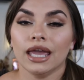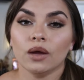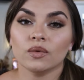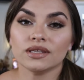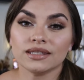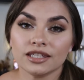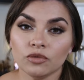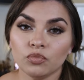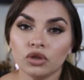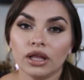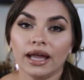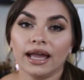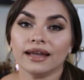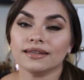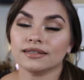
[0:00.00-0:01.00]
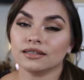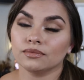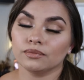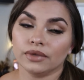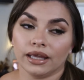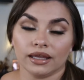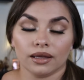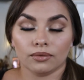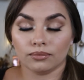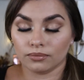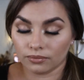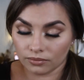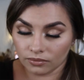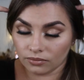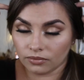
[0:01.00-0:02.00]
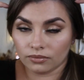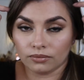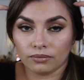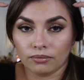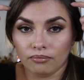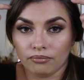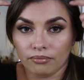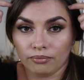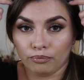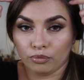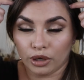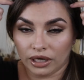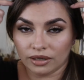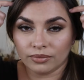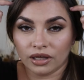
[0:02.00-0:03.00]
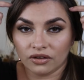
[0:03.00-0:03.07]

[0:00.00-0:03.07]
It was simple. I had some like brain